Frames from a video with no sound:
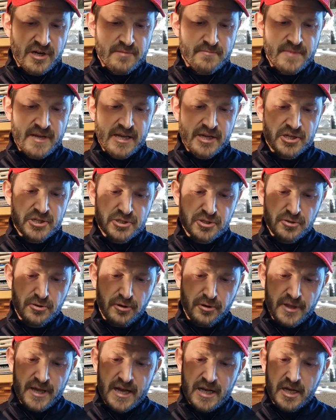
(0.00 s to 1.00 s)
to make
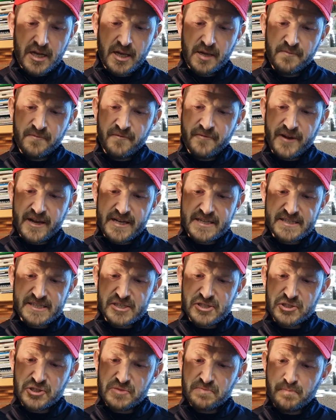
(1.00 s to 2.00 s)
sure that club face
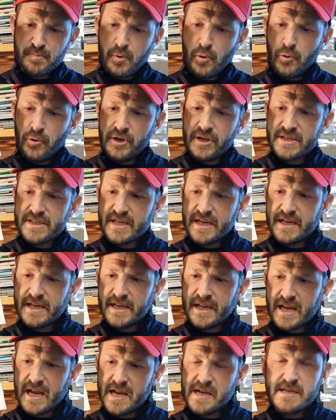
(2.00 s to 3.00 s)
is just pointing
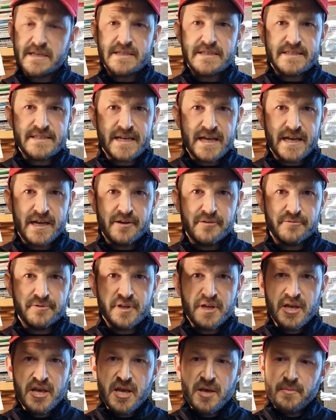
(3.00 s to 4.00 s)
again down,
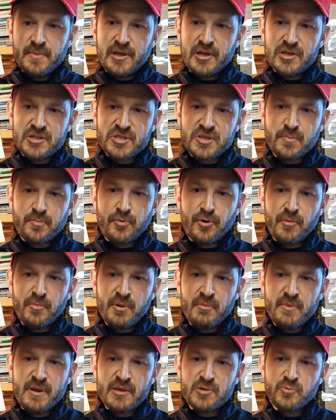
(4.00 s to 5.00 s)
because the
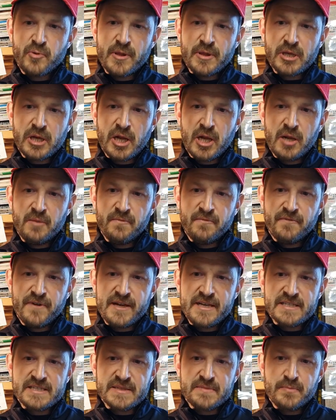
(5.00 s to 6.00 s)
problem is when the club
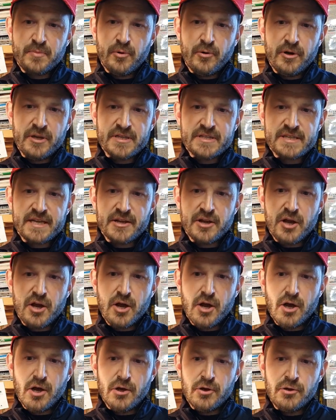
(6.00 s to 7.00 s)
face is pointing
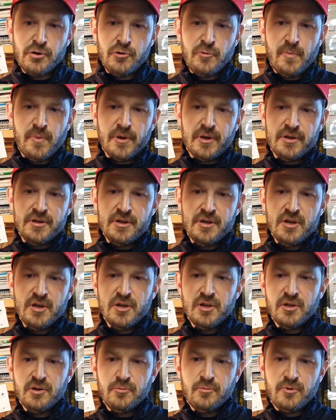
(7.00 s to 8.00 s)
open,
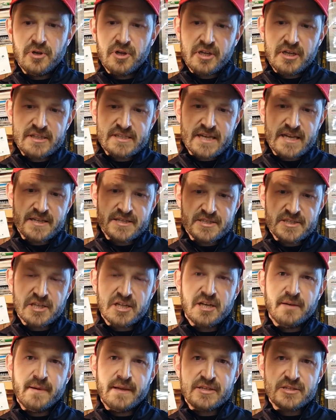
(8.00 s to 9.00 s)
what tends to
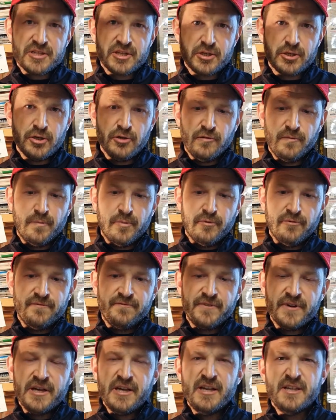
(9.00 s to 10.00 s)
come into the golf ball
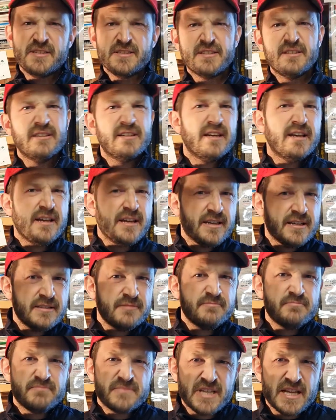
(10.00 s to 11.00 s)
first
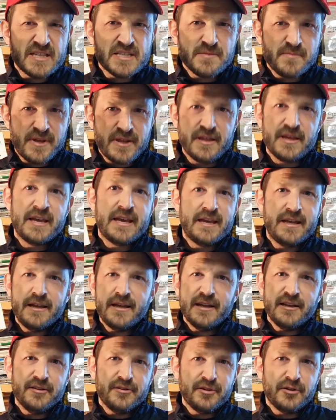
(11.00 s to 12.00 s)
tend to be the
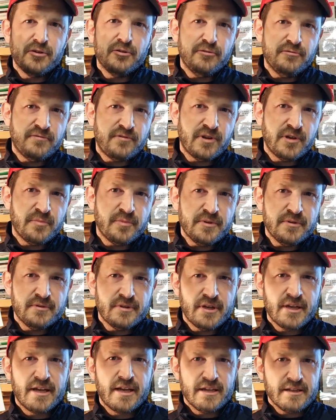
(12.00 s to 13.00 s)
heel of the golf club.
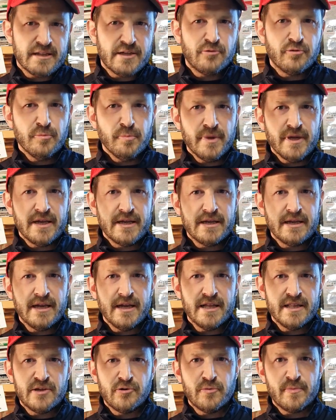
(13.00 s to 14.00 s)
And again, that would be
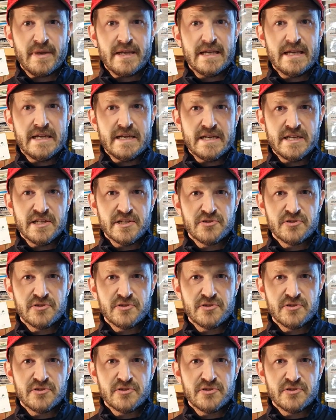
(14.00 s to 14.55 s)
leading